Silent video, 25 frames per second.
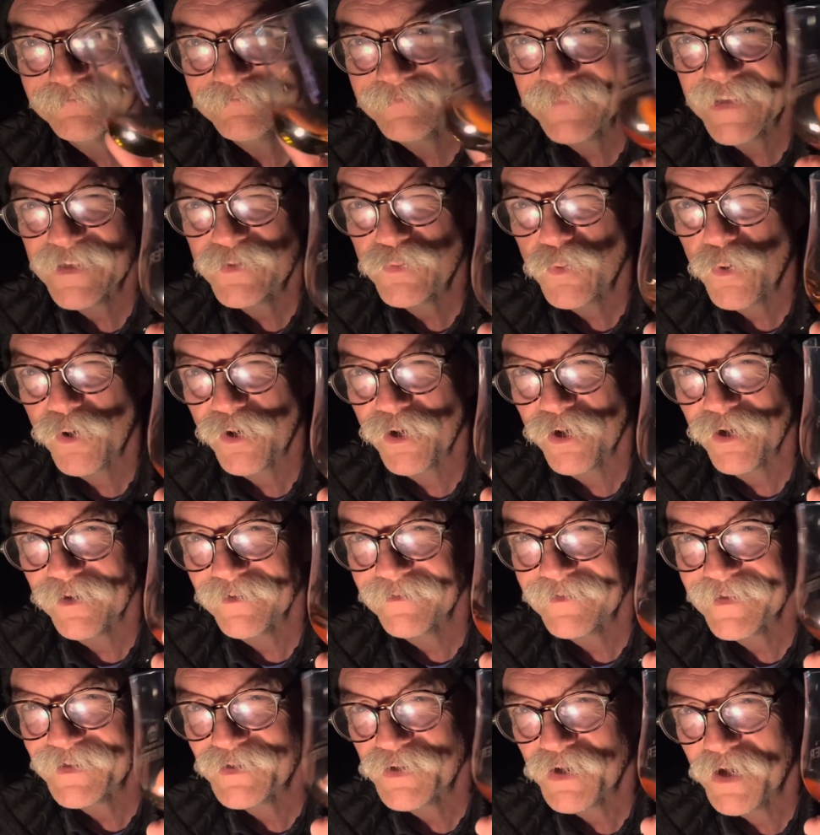This won't
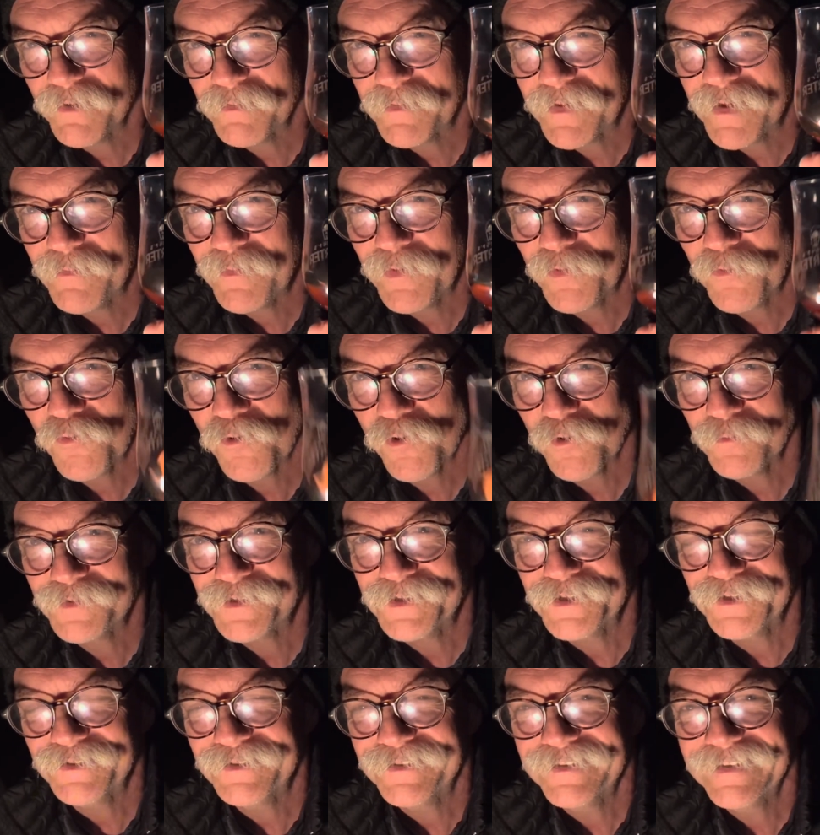hurt. This will help keep me warm
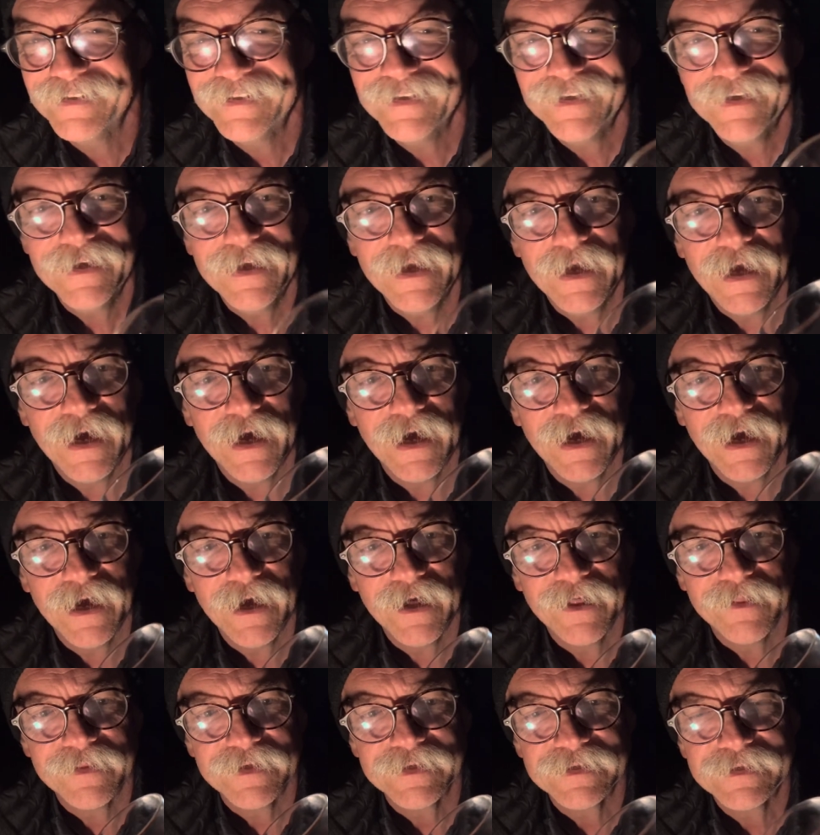too.
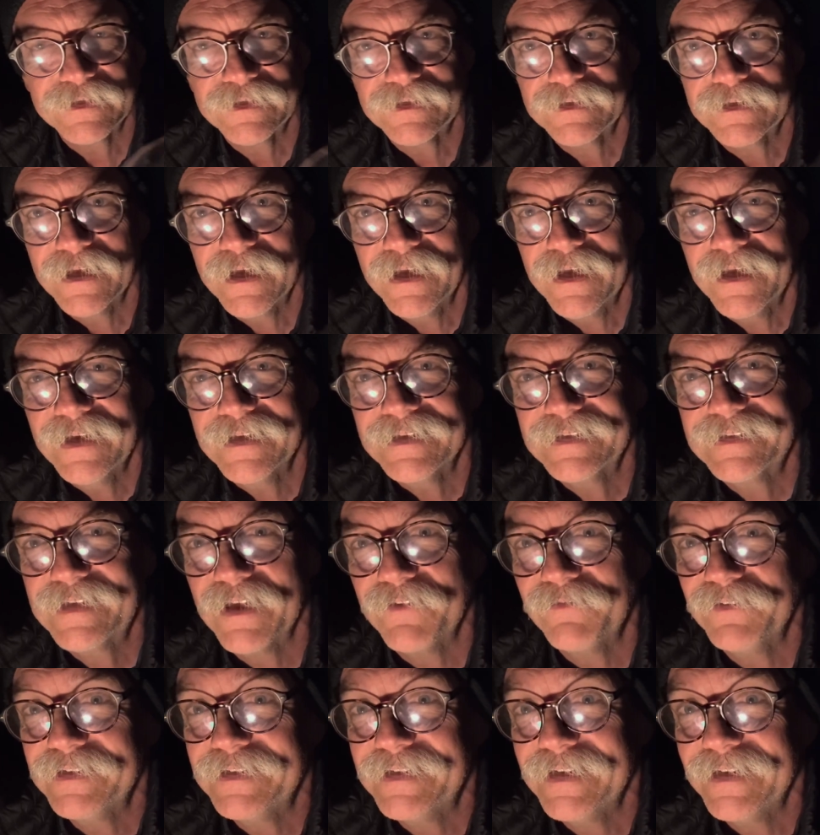This
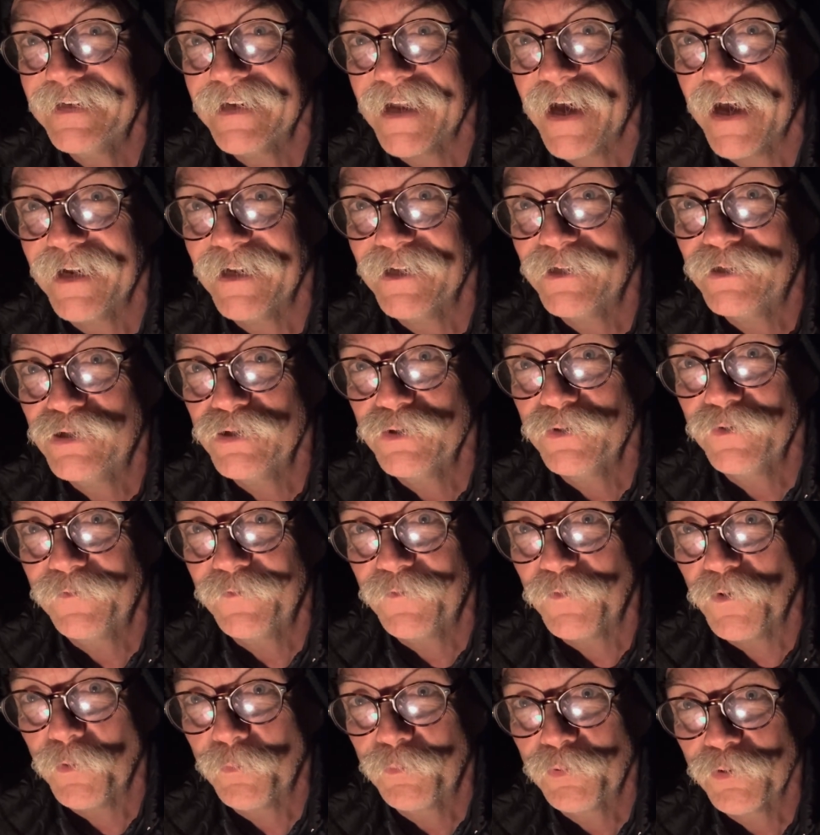1792
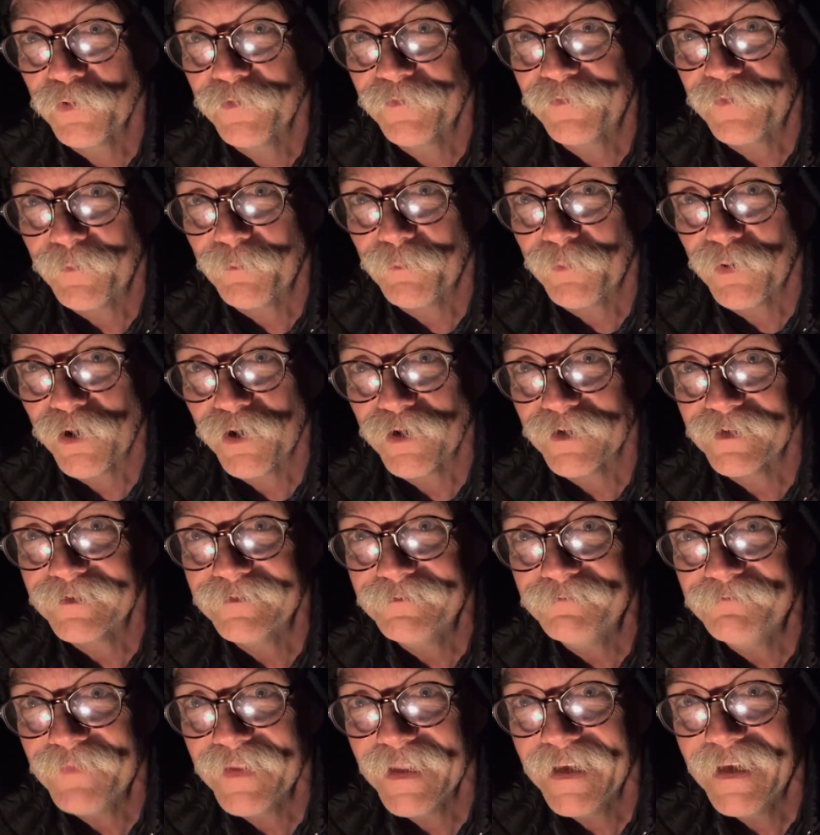foolproof from
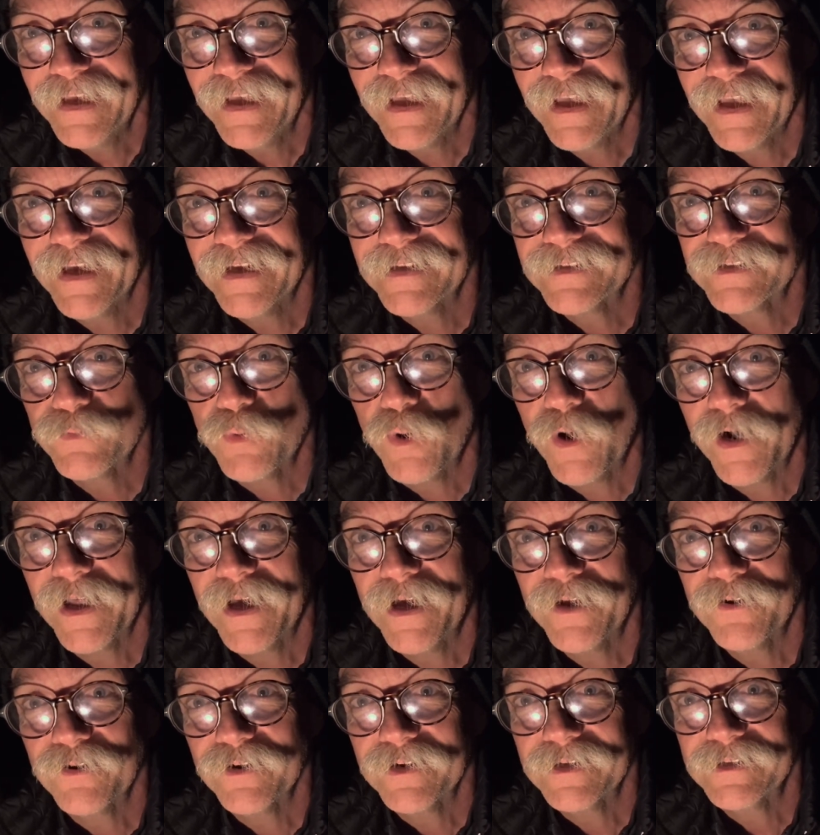Barton is
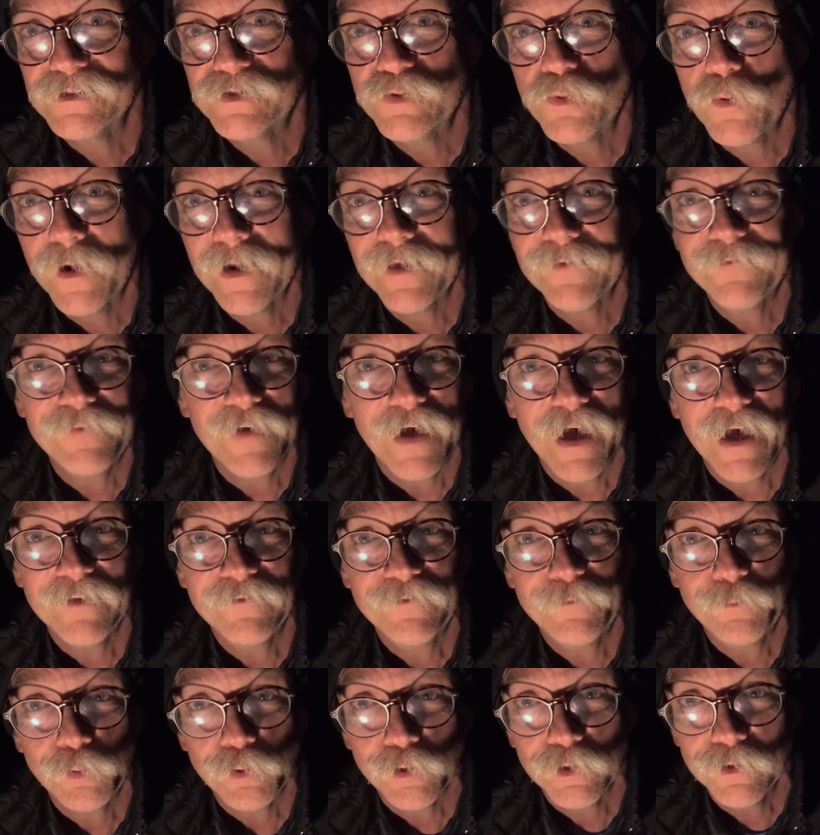
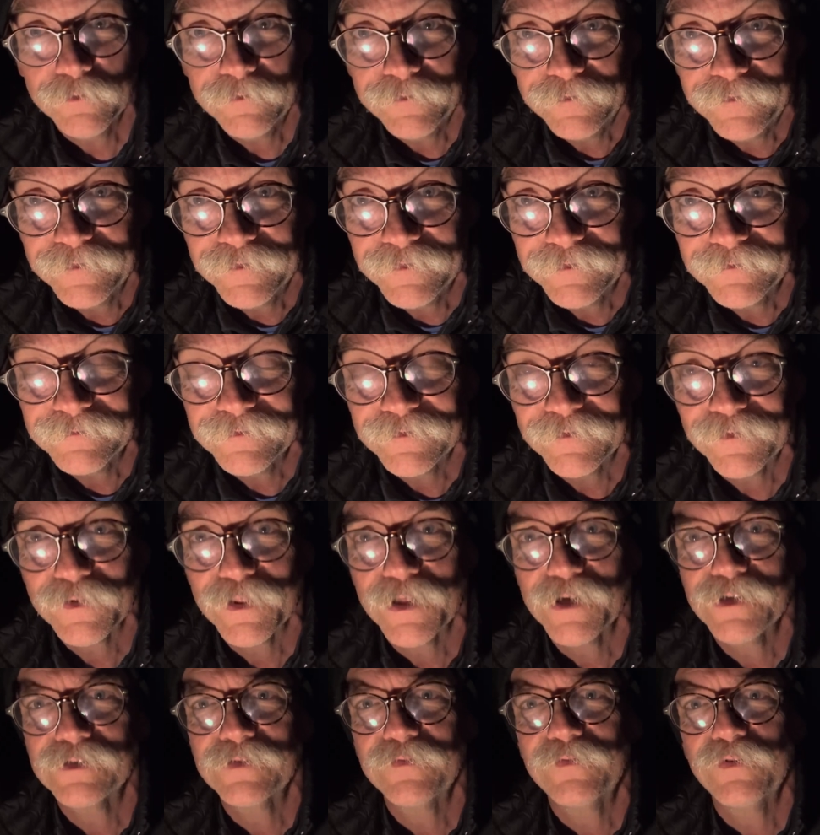125 proof for
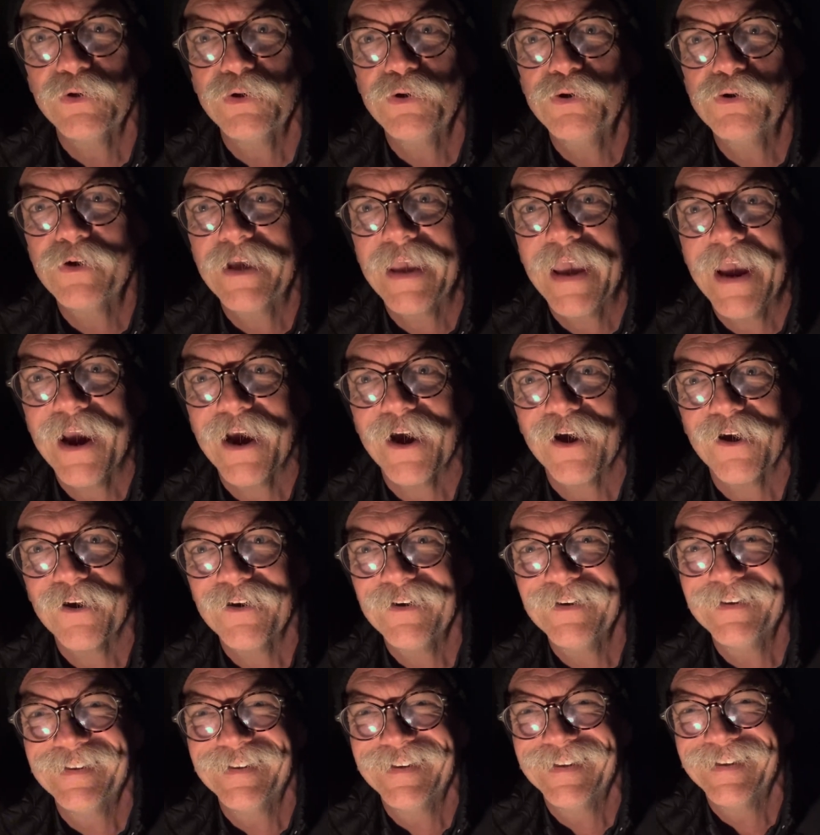those of you who
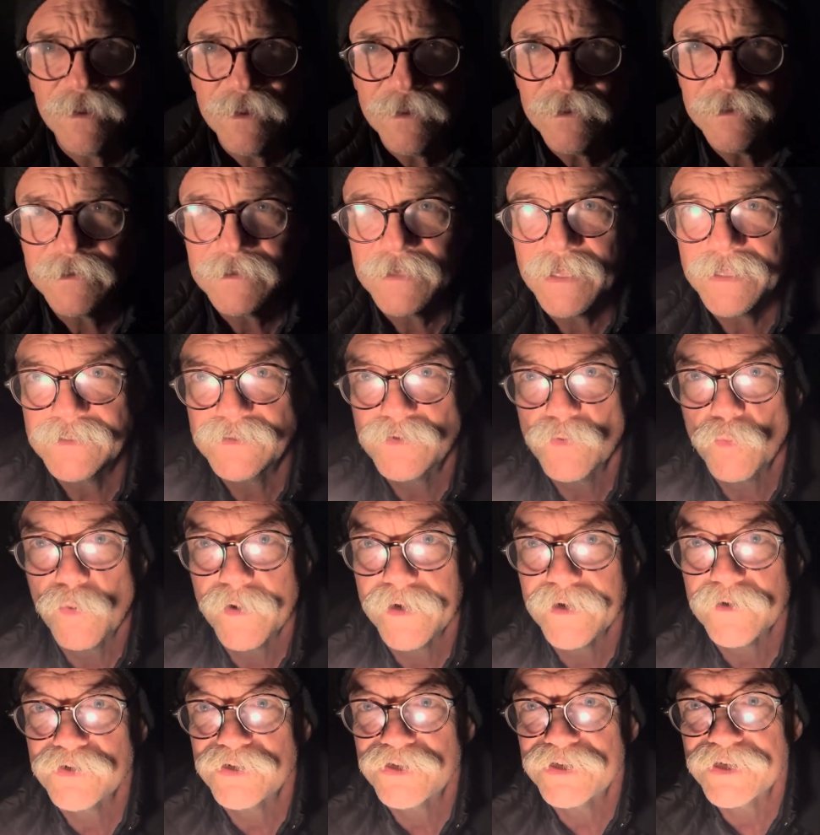care. That's a
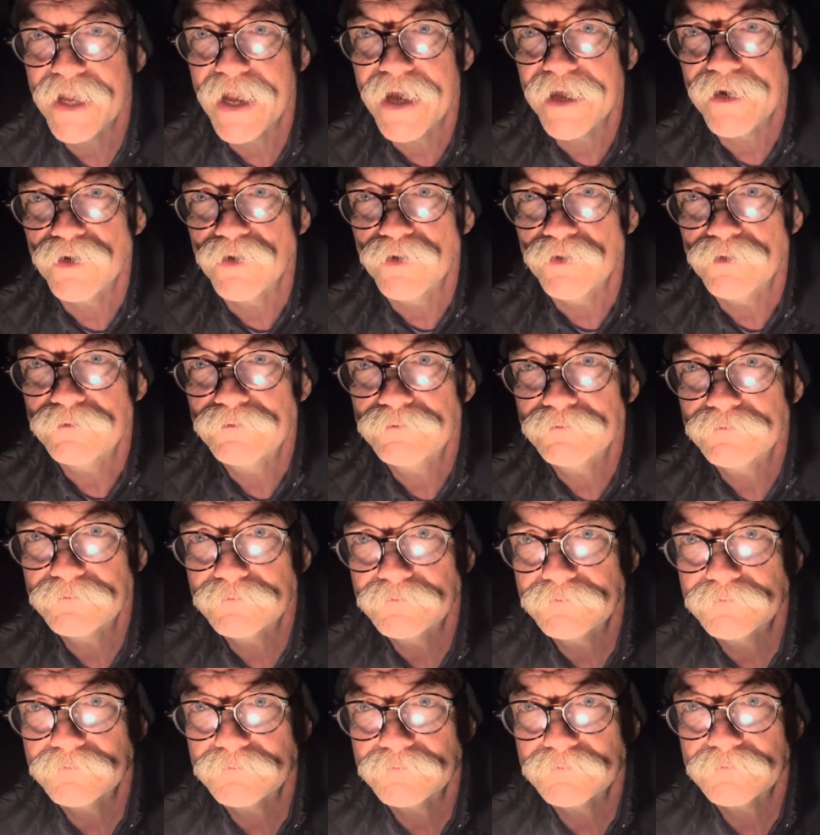weird shadow.
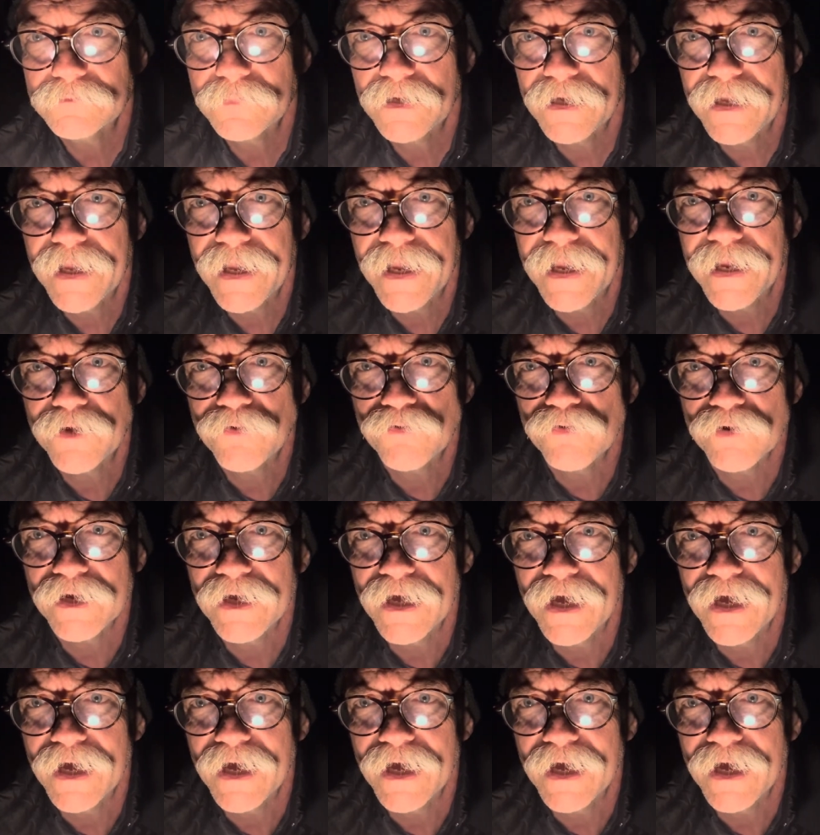Angry